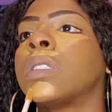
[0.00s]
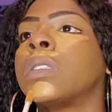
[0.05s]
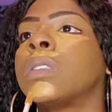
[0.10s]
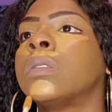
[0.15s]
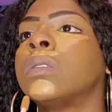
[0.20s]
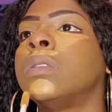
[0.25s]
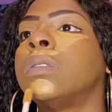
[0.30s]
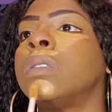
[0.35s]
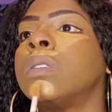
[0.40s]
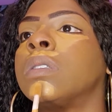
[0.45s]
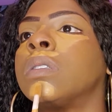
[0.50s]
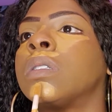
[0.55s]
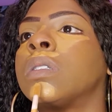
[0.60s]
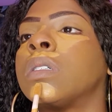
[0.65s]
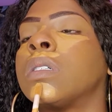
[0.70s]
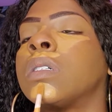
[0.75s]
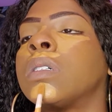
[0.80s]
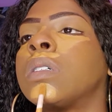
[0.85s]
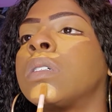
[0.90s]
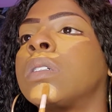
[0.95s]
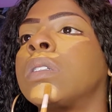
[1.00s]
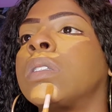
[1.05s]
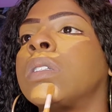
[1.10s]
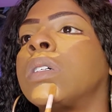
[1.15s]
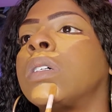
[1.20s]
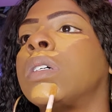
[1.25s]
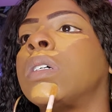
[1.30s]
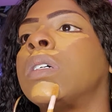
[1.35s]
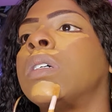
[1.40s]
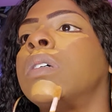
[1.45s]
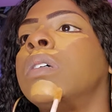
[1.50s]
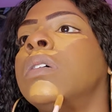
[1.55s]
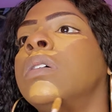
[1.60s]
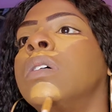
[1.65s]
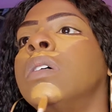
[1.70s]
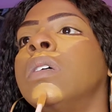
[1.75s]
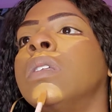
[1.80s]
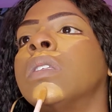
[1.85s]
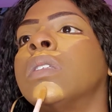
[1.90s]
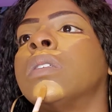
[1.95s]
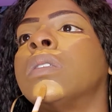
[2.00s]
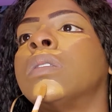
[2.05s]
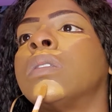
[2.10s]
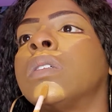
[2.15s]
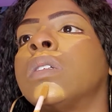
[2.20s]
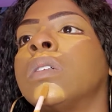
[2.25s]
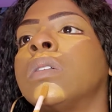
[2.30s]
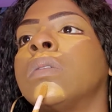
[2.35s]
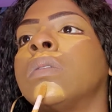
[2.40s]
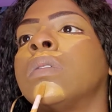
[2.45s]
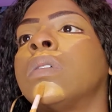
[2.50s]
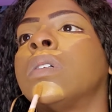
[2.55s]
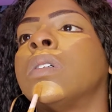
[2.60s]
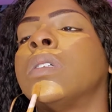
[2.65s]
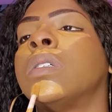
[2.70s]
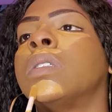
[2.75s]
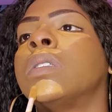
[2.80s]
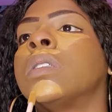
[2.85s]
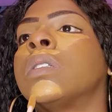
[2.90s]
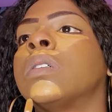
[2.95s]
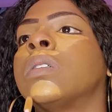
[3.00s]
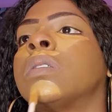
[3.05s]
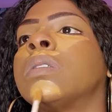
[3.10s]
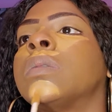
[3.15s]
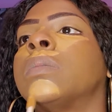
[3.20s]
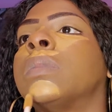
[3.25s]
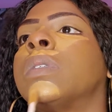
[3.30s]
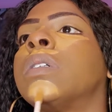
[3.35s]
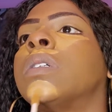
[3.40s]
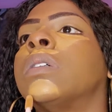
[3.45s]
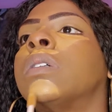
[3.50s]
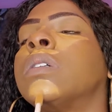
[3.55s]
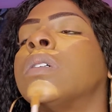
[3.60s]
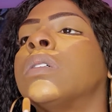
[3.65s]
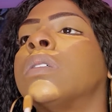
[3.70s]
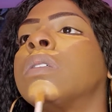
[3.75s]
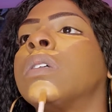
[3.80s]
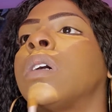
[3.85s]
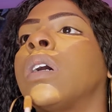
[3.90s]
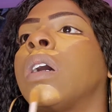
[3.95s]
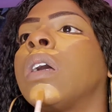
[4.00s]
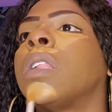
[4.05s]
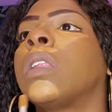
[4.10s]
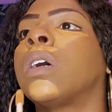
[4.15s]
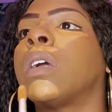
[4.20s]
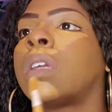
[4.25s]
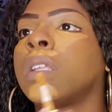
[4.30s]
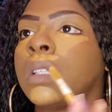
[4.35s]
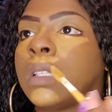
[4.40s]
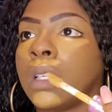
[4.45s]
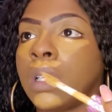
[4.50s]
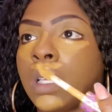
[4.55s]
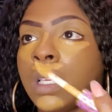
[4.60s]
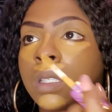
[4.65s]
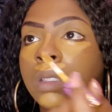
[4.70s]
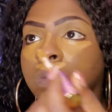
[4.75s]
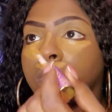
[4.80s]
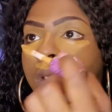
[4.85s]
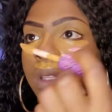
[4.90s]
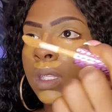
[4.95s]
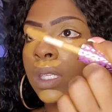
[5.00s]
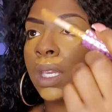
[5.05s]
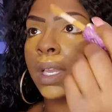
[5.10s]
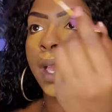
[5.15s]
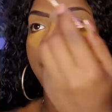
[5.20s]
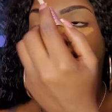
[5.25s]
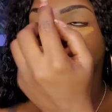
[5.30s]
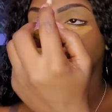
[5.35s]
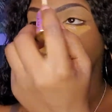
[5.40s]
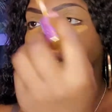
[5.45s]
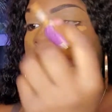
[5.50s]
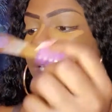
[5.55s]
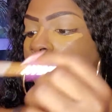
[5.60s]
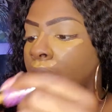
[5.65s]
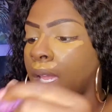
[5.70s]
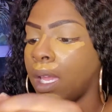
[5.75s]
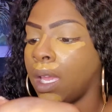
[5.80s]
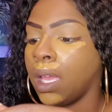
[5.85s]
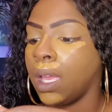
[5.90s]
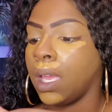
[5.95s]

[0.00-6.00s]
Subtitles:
So you cannot highlight the same way you saw somebody else highlight. That's one thing I can say.